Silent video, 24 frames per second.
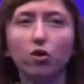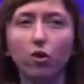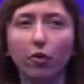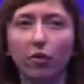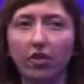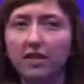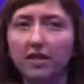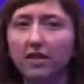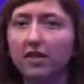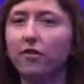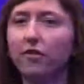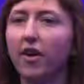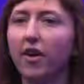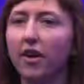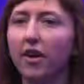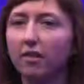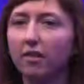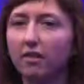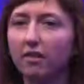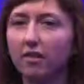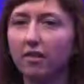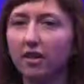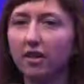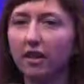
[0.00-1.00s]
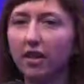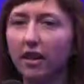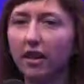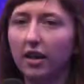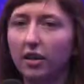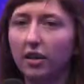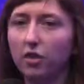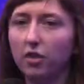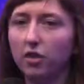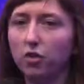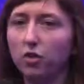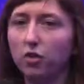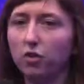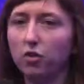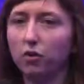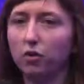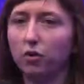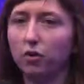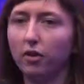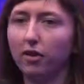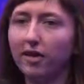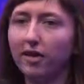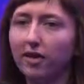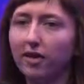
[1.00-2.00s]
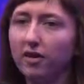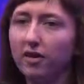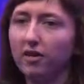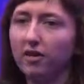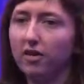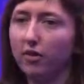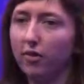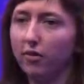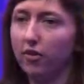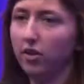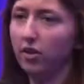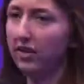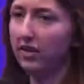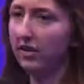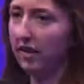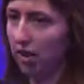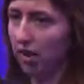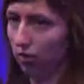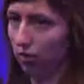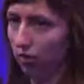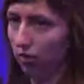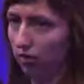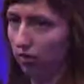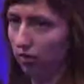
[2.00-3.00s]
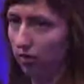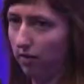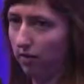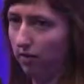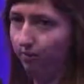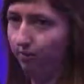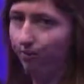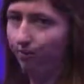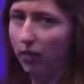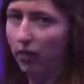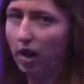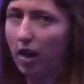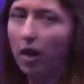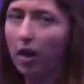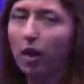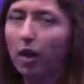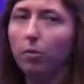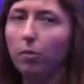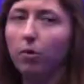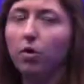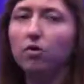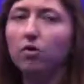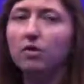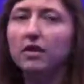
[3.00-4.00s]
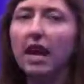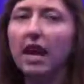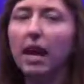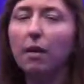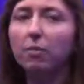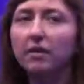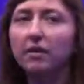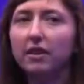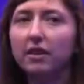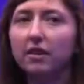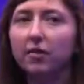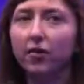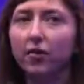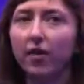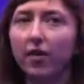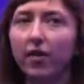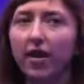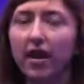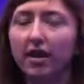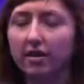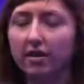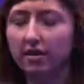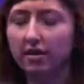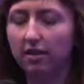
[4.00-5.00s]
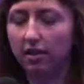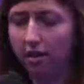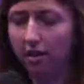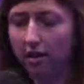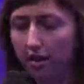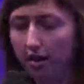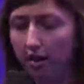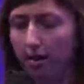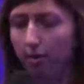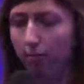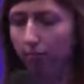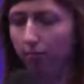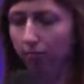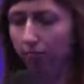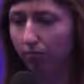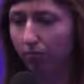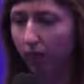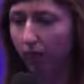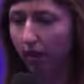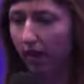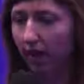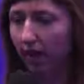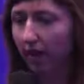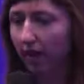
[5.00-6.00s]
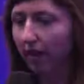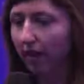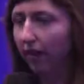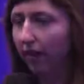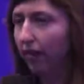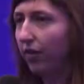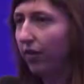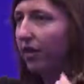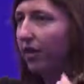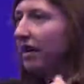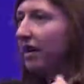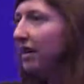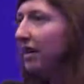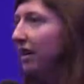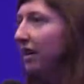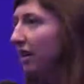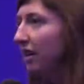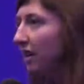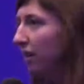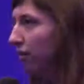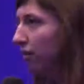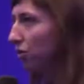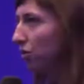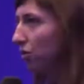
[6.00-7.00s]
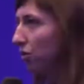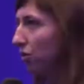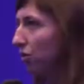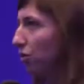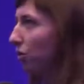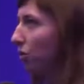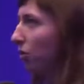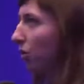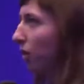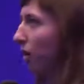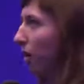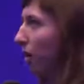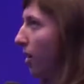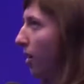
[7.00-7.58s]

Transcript: of this event is to link different sectors because I believe that um, the key to